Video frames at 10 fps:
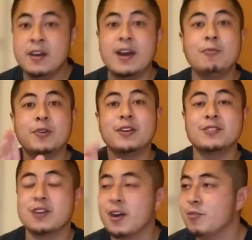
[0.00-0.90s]
Alright, well here's
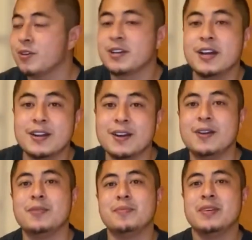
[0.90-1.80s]
an awkward cut.
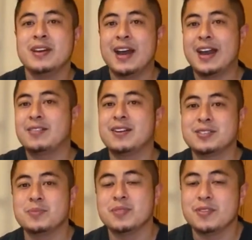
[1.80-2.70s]
I lost
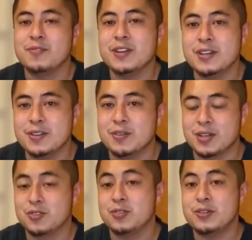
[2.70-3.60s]
some of the video,
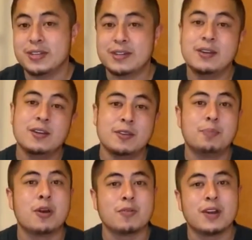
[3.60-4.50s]
including the
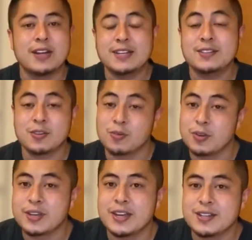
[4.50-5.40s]
part where I eat the
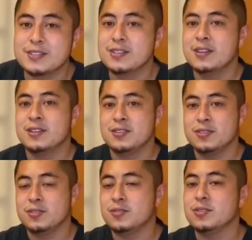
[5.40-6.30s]
croquettes
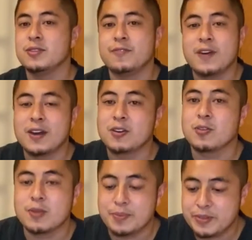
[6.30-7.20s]
due to the file
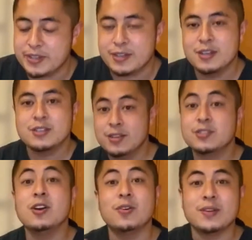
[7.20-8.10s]
corrupting.
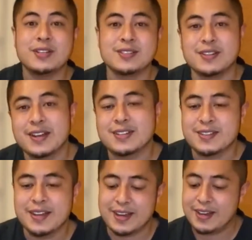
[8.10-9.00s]
So, it's the next
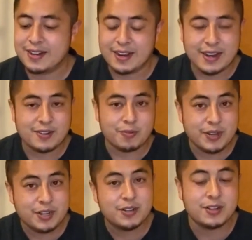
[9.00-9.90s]
day and I had to
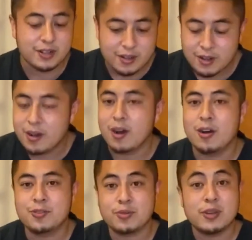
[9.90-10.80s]
recook
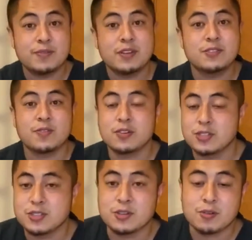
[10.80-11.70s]
all 3 of these
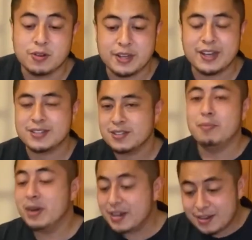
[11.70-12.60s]
versions of croquettes.
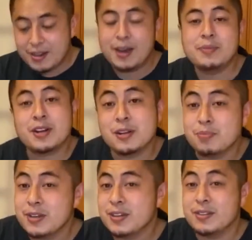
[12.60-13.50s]
But I'm not
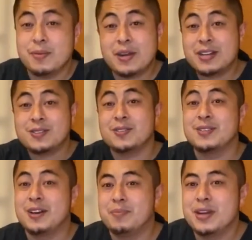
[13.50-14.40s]
complaining, they might have
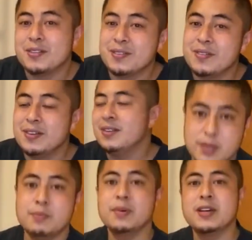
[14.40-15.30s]
turned out better.
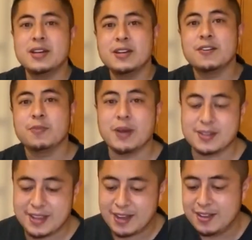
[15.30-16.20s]
But enough
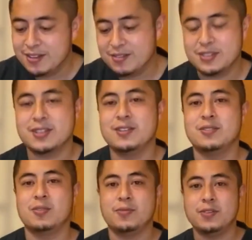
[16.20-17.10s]
about that, let's get
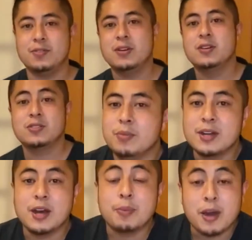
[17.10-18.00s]
into the review.
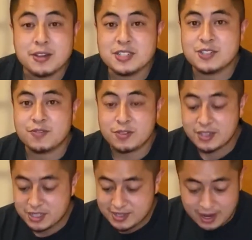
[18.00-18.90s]
But apologies for
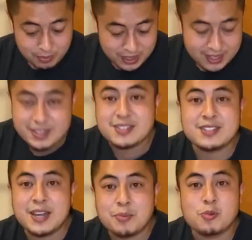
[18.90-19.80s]
these not being the
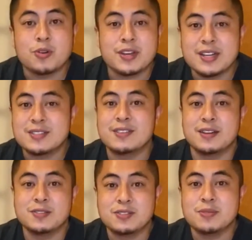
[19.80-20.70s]
same croquettes
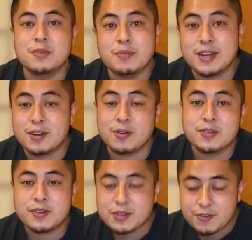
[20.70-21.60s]
that you see me make
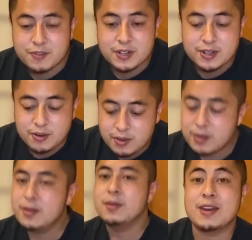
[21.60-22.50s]
earlier in the video.
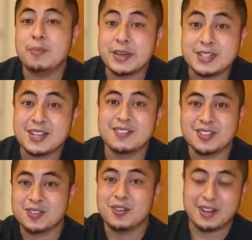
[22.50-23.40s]
With that being said,
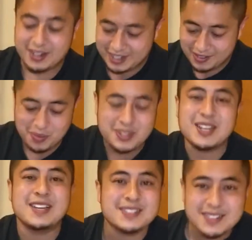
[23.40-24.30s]
let's go ahead and give them a
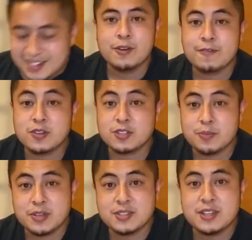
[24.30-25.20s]
taste. First
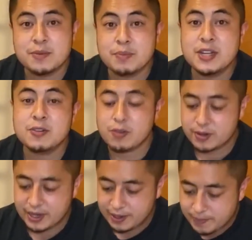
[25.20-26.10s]
up is the meat
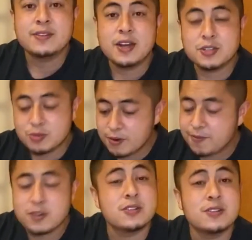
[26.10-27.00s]
croquette. They also
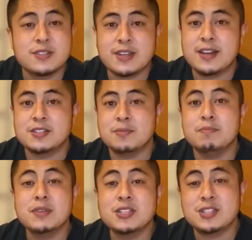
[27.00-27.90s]
refer to this as
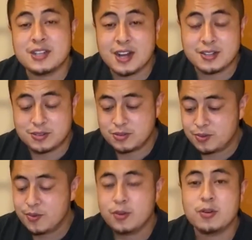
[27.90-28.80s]
minchi katsu,
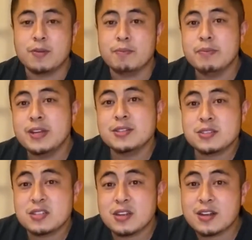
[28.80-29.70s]
or
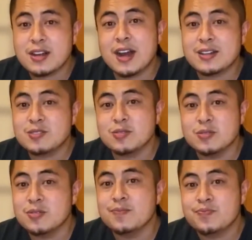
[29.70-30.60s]
mince
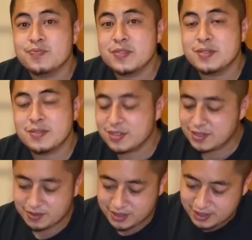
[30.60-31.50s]
katsu. You
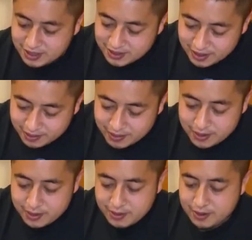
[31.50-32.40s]
see what they did there.
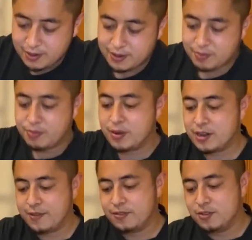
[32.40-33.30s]
Alright, break
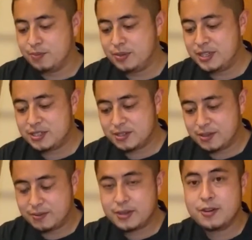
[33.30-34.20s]
off a little piece.
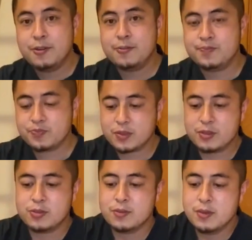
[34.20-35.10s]
Here we go.
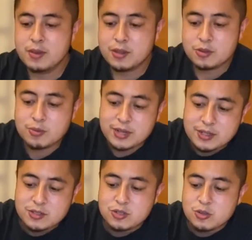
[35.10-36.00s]
3,
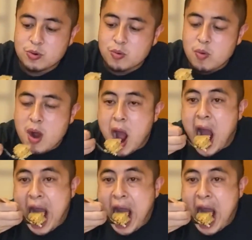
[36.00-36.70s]
2, 1.